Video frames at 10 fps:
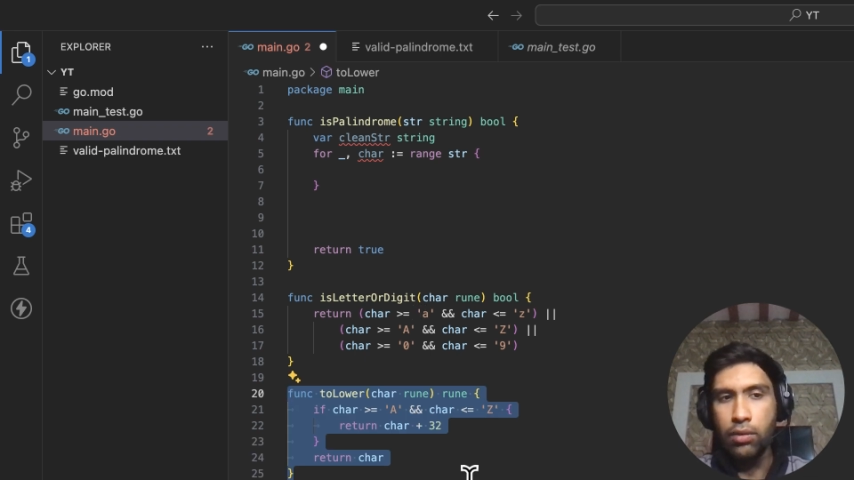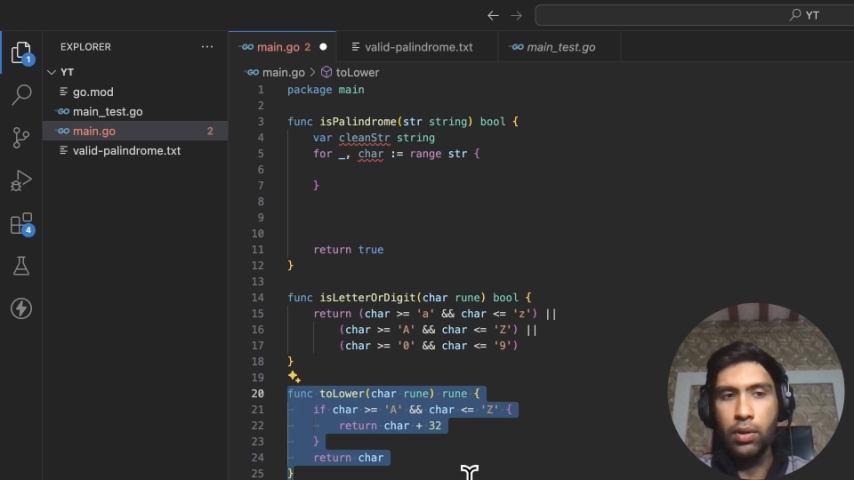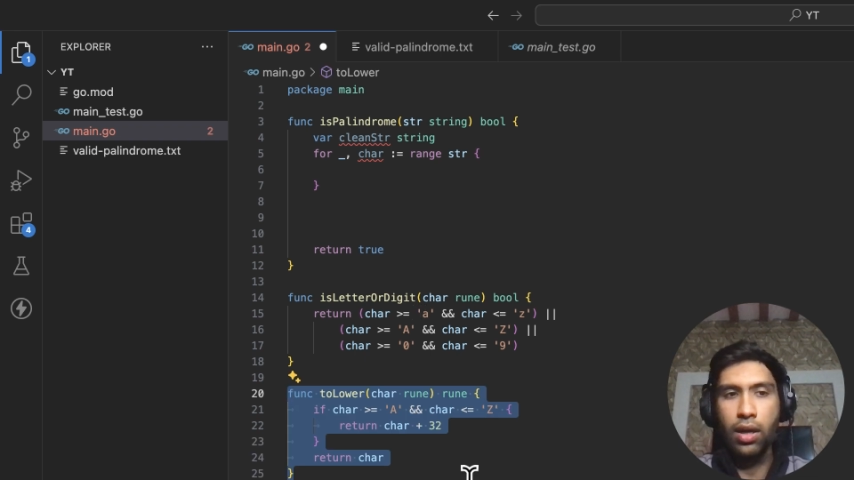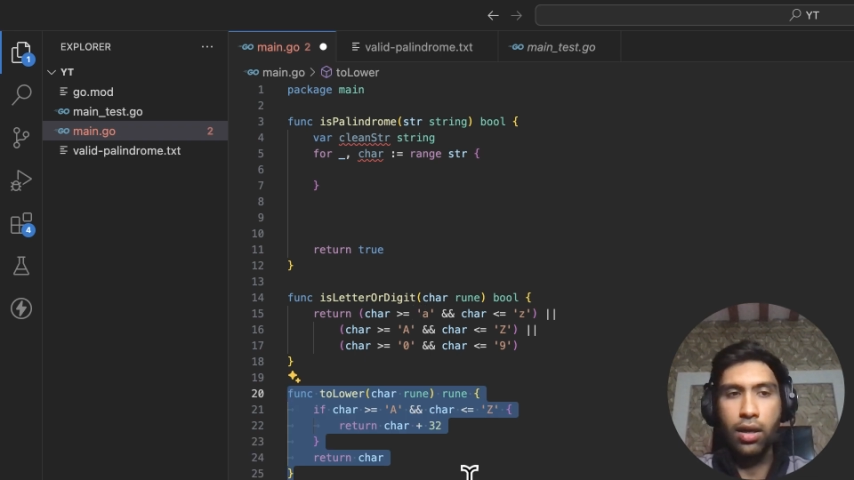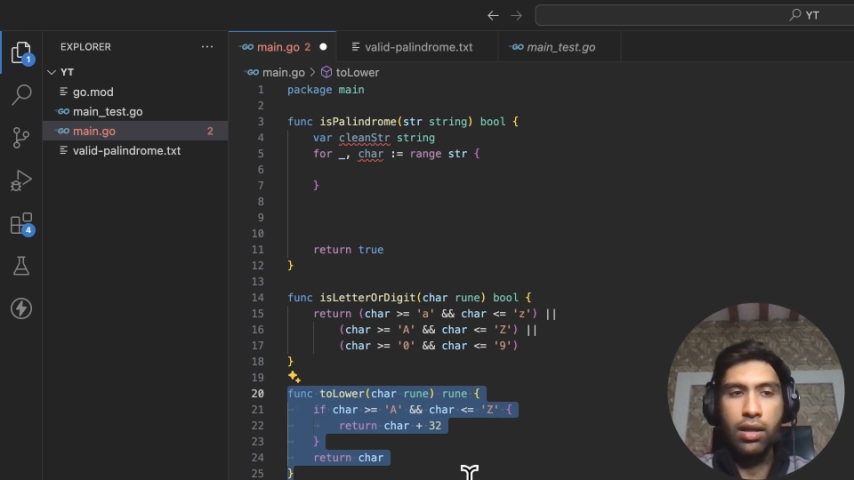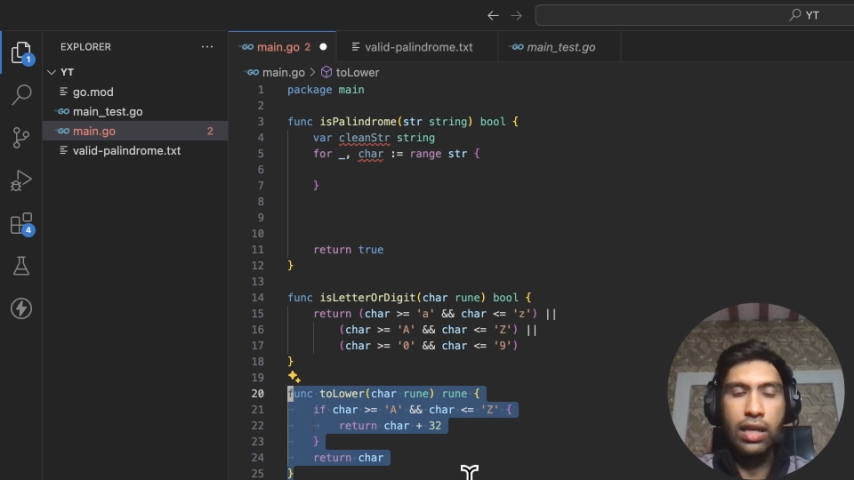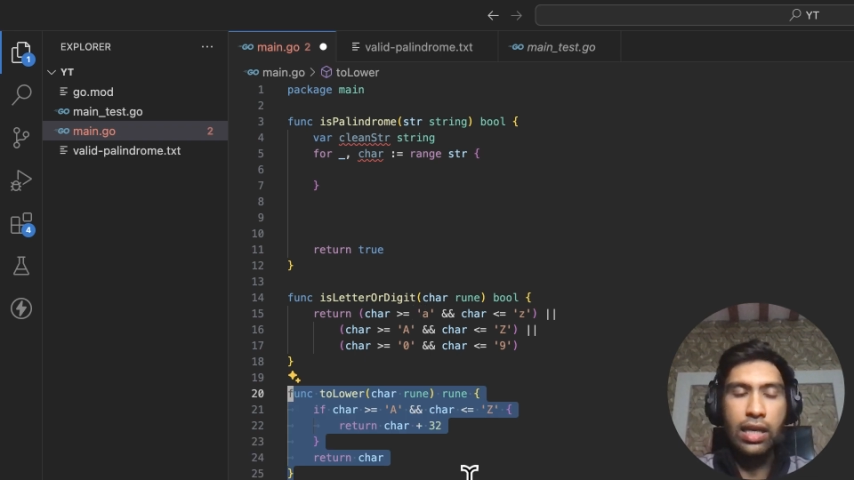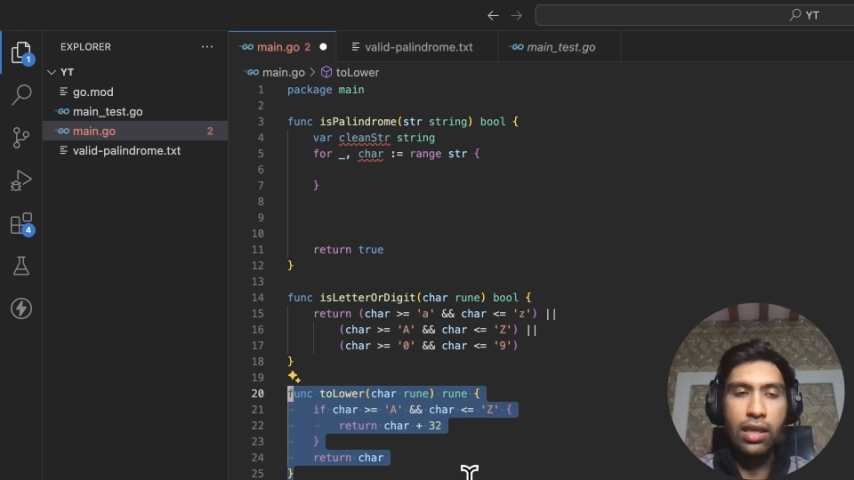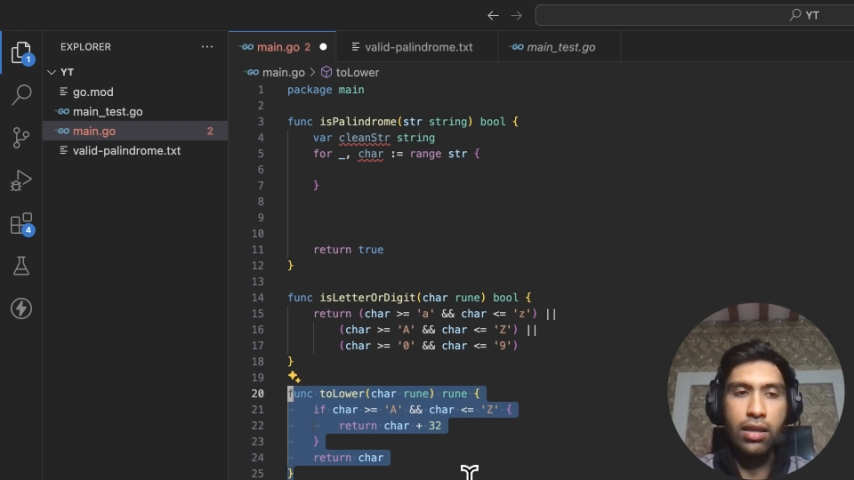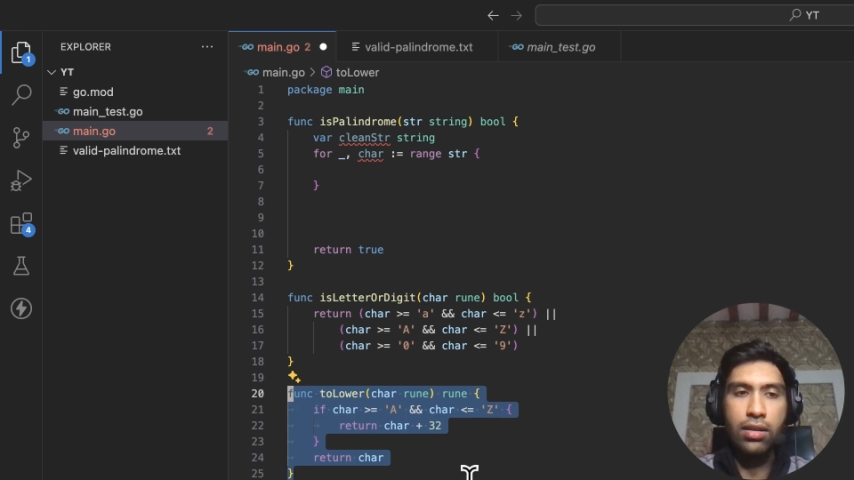we're going to
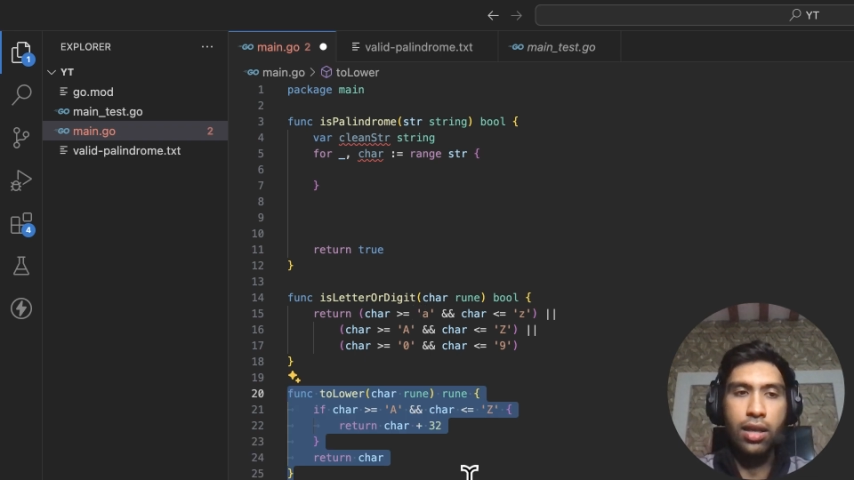need is